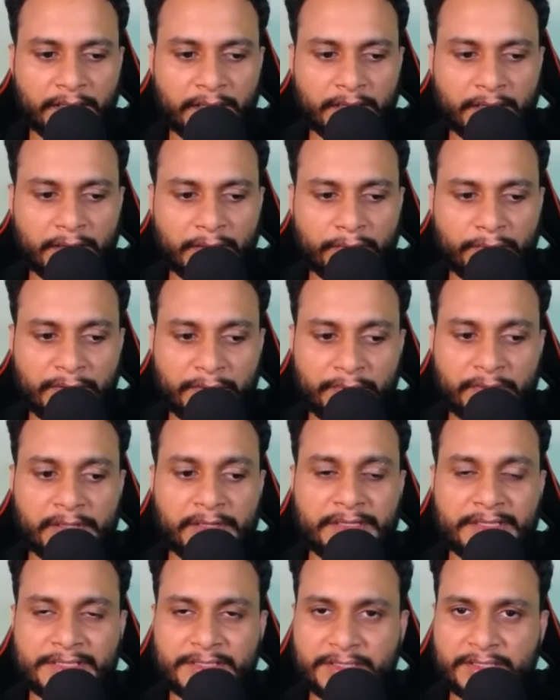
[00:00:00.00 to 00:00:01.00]
We will
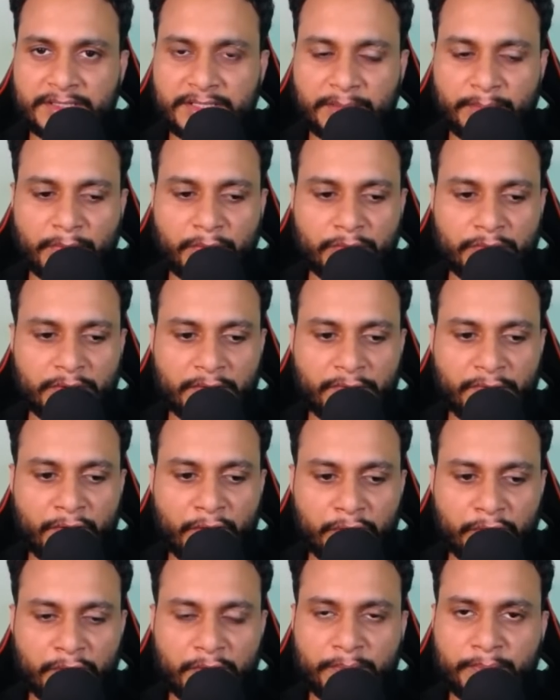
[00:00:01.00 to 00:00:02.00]
discuss about a
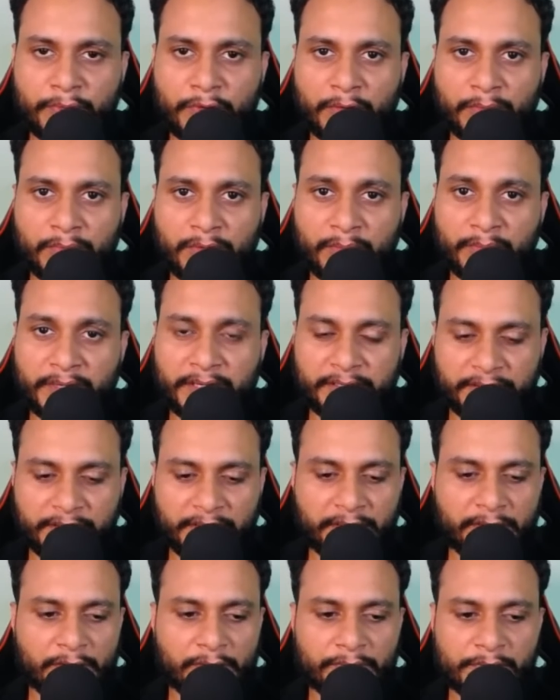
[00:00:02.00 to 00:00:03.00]
follow-up problem at the
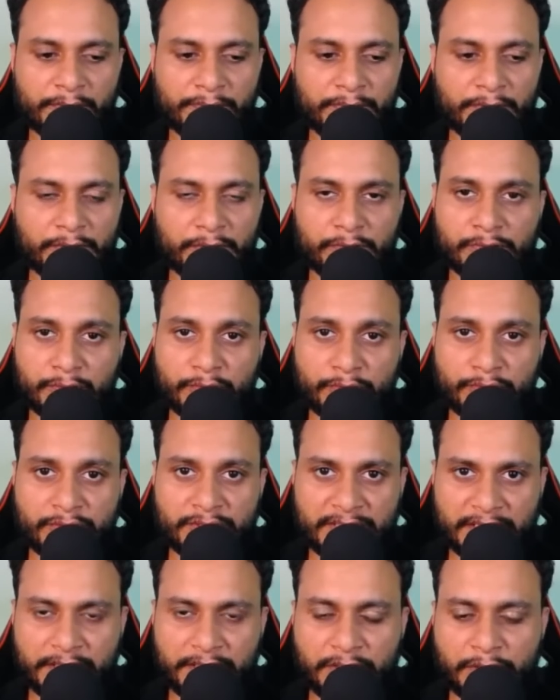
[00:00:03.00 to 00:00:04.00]
end of the video, so
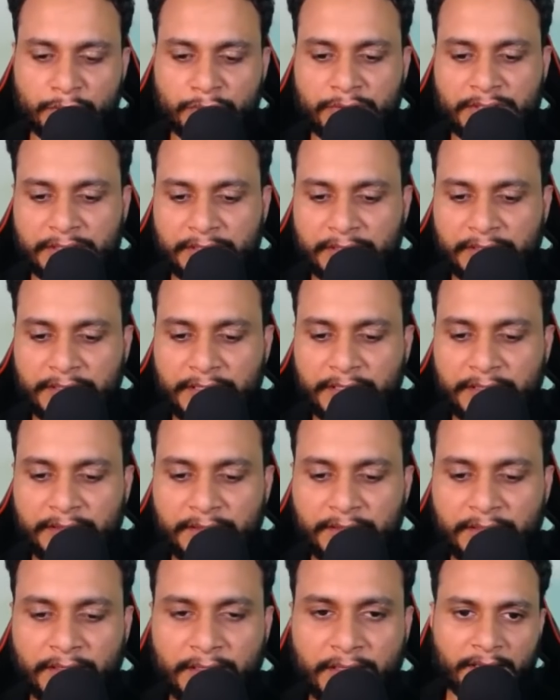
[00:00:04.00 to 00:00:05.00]
stay tuned till the end.
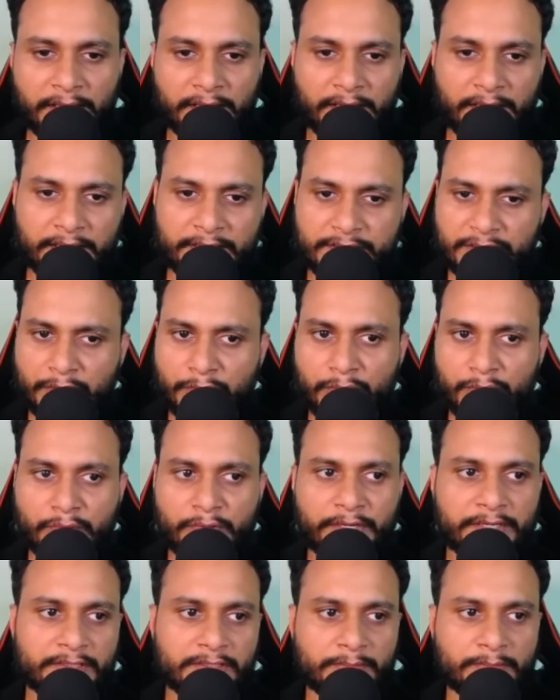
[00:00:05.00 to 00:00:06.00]
Let's now look
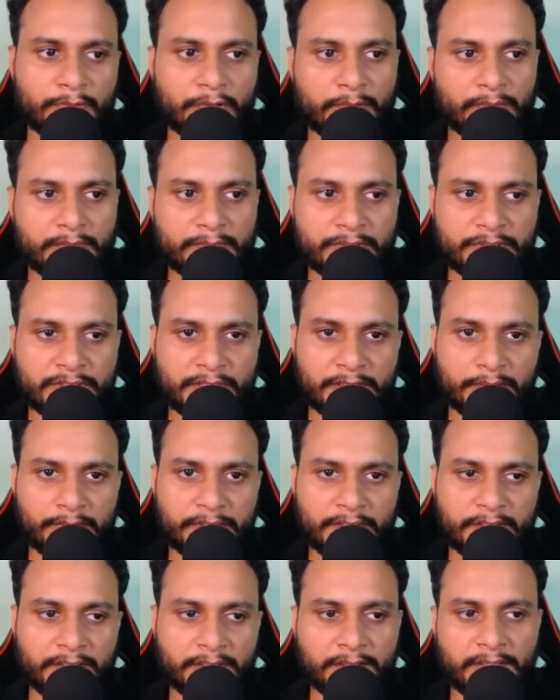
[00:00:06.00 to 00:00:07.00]
at the problem
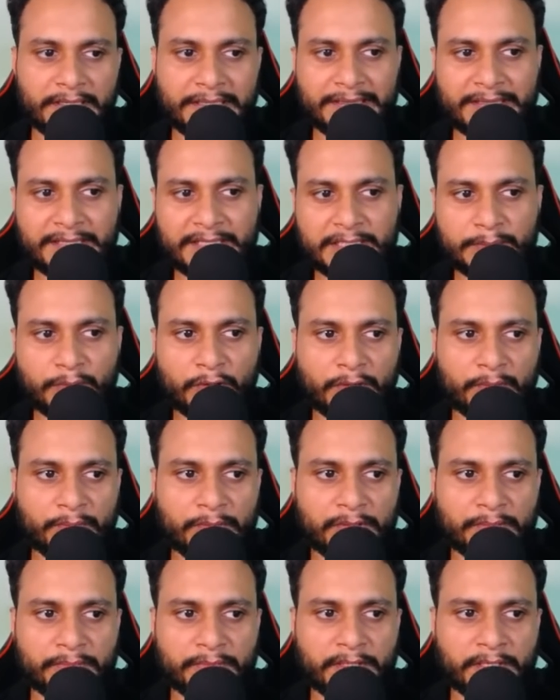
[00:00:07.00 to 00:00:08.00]
statement. In this
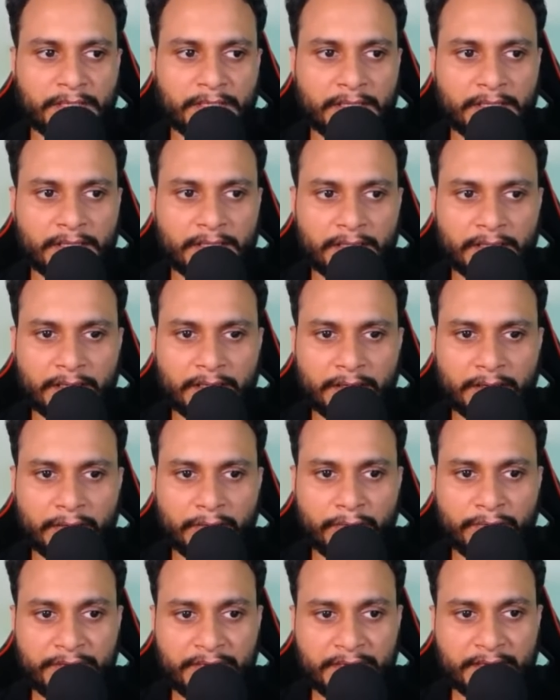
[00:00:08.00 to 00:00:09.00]
problem,
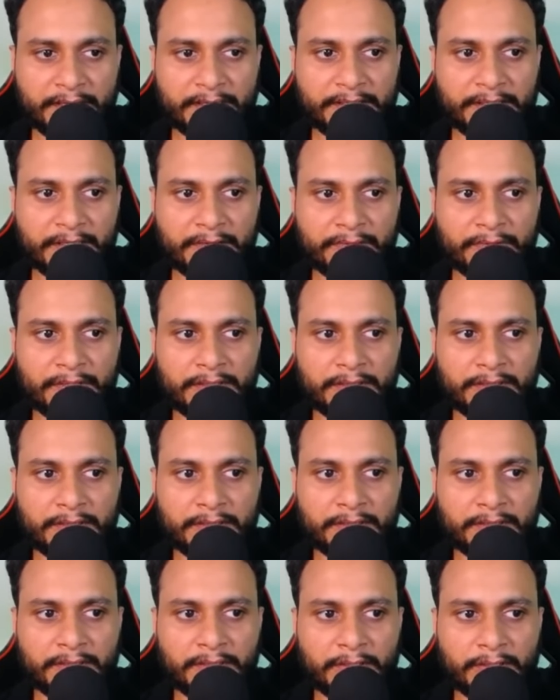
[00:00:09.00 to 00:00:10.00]
we are given
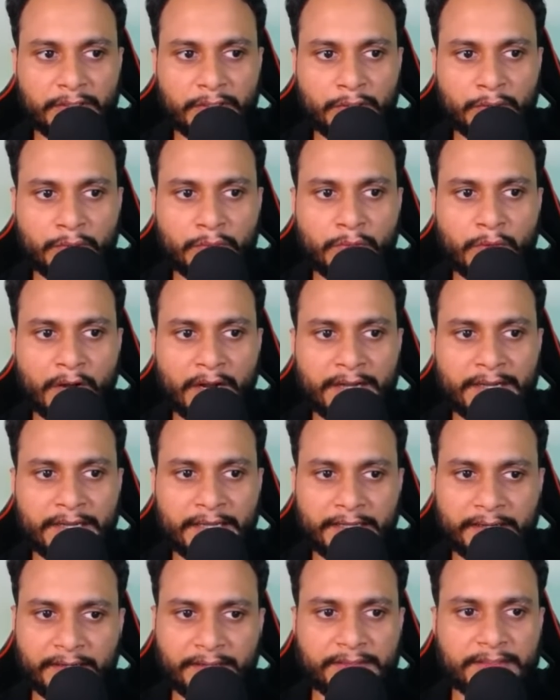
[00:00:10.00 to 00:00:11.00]
two
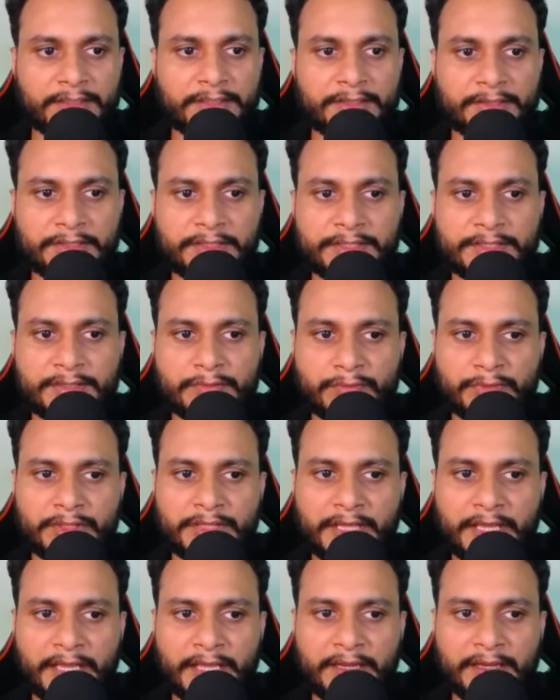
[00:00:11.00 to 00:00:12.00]
undirected trees with
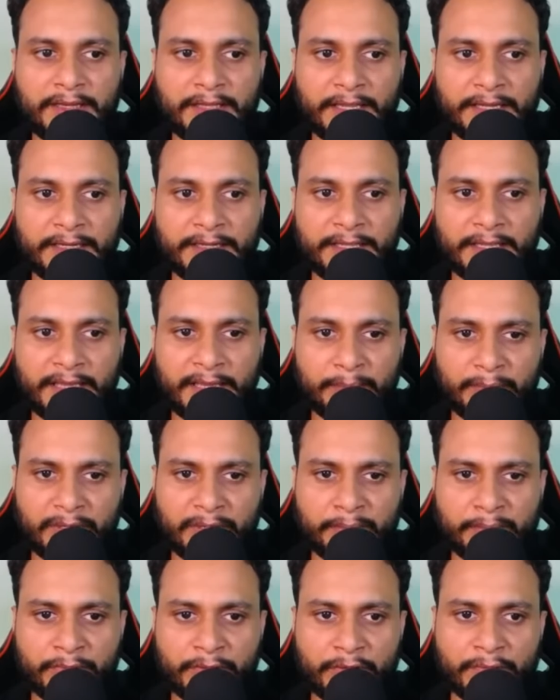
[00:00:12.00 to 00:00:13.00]
n and m
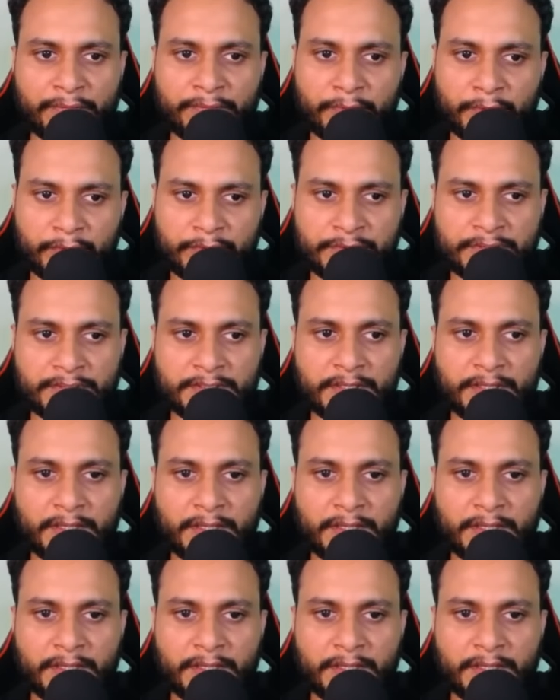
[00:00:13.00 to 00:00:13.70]
number of nodes,